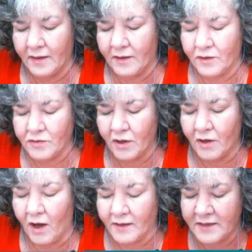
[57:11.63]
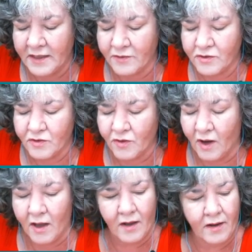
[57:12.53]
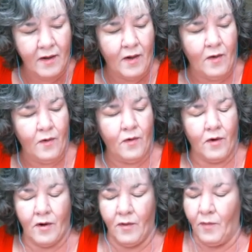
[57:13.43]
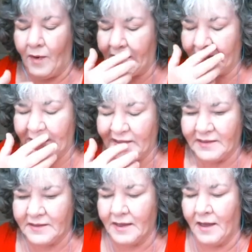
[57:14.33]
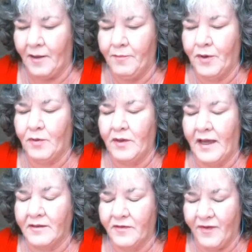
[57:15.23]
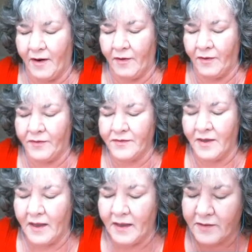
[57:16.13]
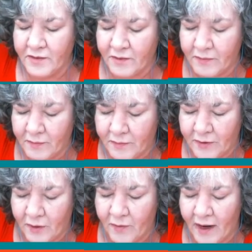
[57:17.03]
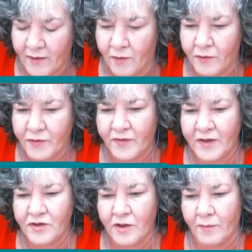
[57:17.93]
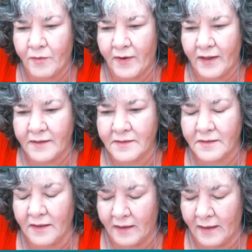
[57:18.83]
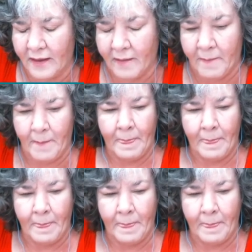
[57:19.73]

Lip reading: use a cocktail straw or one of these bootlace ferrules to, cut holes for your jump rings in here.